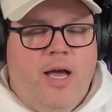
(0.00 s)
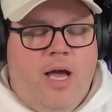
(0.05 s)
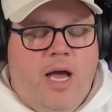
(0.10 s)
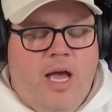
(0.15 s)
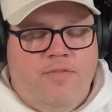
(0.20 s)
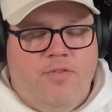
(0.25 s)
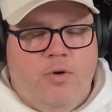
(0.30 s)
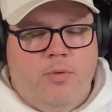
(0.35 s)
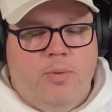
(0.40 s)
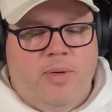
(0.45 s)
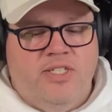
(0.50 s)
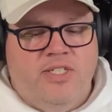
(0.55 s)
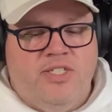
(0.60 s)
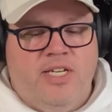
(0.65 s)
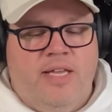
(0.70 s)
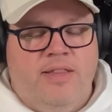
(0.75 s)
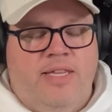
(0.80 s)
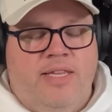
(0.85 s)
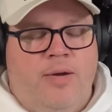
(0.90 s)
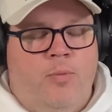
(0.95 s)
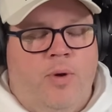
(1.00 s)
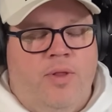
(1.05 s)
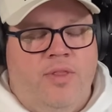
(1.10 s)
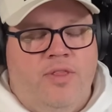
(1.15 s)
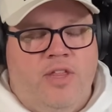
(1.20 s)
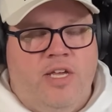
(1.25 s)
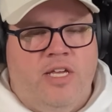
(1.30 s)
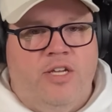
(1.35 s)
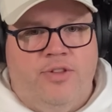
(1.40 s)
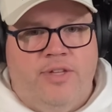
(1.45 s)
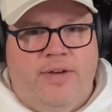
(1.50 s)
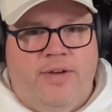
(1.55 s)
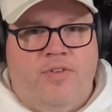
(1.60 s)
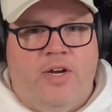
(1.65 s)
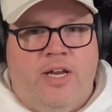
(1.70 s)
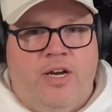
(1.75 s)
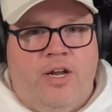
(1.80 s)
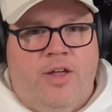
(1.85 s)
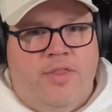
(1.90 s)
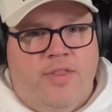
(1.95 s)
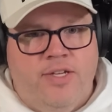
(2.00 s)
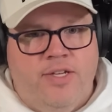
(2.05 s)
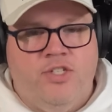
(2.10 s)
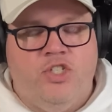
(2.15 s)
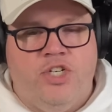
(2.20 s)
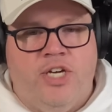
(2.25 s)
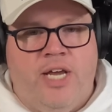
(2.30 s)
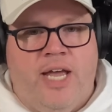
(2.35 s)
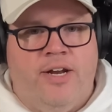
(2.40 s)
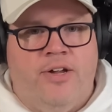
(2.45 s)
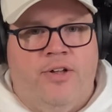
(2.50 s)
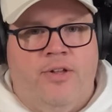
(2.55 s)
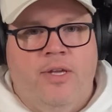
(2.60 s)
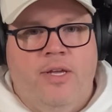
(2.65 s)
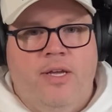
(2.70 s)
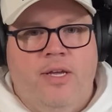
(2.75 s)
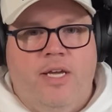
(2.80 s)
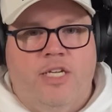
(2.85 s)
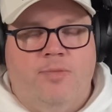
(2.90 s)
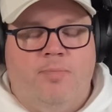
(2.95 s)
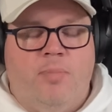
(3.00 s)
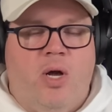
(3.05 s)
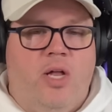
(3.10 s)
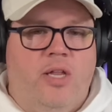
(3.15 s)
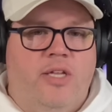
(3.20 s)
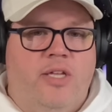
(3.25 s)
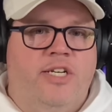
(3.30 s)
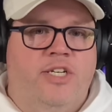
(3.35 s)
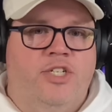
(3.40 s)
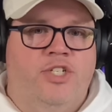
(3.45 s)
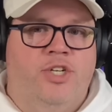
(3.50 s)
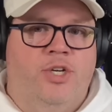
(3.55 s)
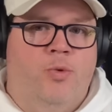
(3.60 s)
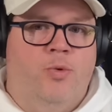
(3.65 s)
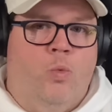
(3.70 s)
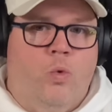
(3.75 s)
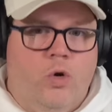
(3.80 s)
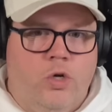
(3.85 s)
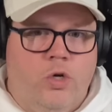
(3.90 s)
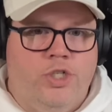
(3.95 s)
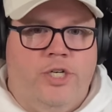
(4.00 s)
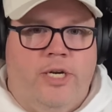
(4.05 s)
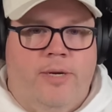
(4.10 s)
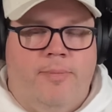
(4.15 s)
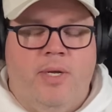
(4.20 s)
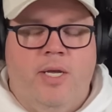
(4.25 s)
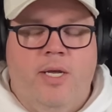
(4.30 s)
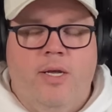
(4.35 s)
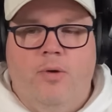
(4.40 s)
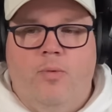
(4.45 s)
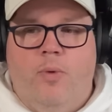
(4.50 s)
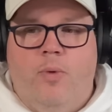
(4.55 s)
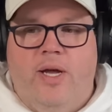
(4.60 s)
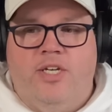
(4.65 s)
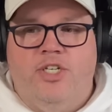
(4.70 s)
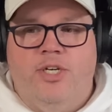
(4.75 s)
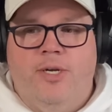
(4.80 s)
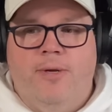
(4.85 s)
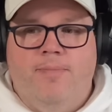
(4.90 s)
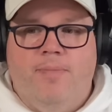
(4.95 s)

I've always said that one thing you'll never get on this channel is politician worship, which